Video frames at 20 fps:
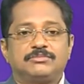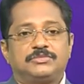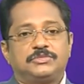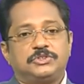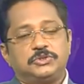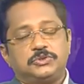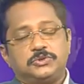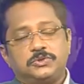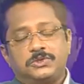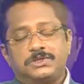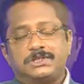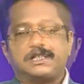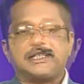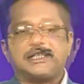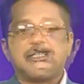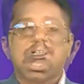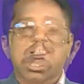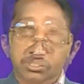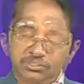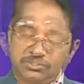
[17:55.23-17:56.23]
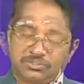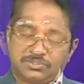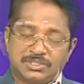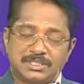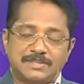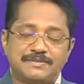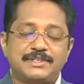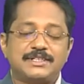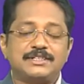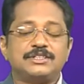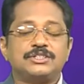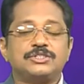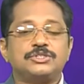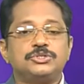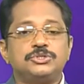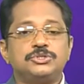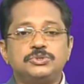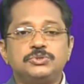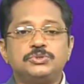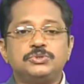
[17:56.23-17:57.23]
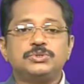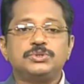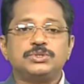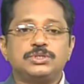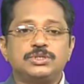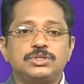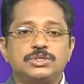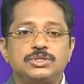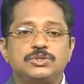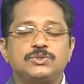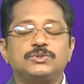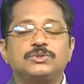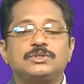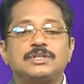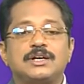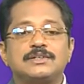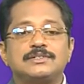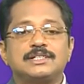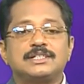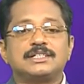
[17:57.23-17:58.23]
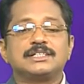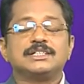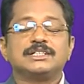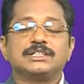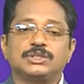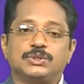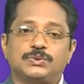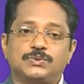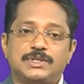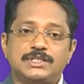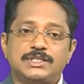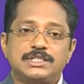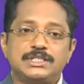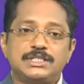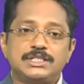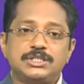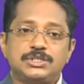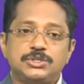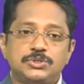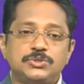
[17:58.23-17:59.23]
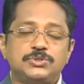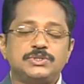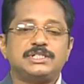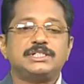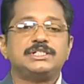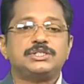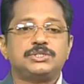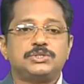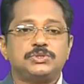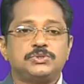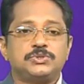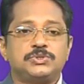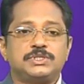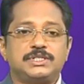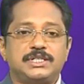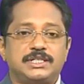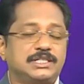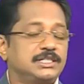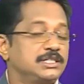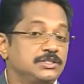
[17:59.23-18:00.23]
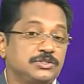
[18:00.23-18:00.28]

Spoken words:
You know that 7th June 2022 is Tuesday.